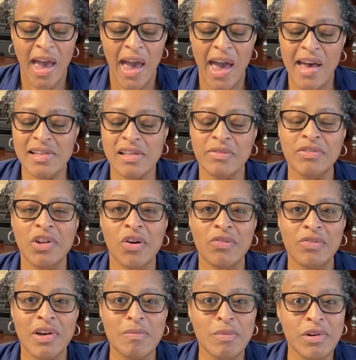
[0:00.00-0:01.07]
As of
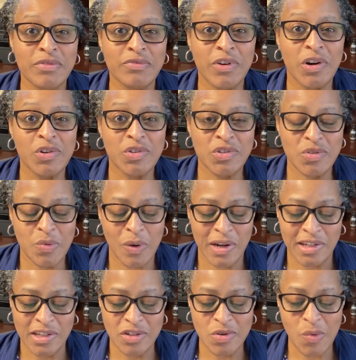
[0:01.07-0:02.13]
November 1st,
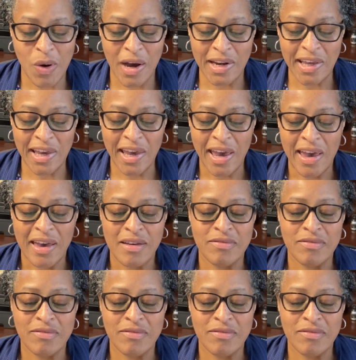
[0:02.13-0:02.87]
2020,